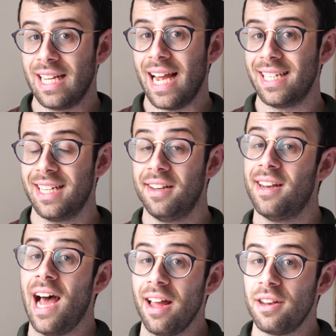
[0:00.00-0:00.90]
and I did
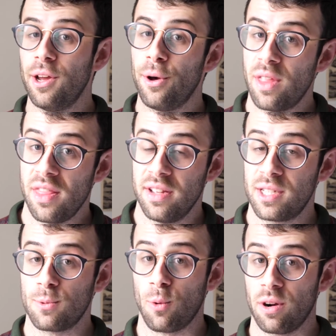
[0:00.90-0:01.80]
not know that
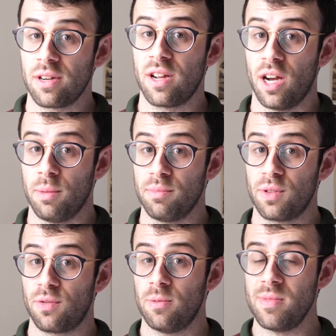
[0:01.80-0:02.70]
this word
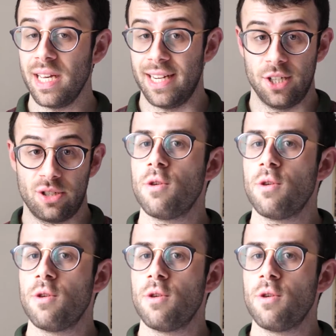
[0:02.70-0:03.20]
comes from Yiddish.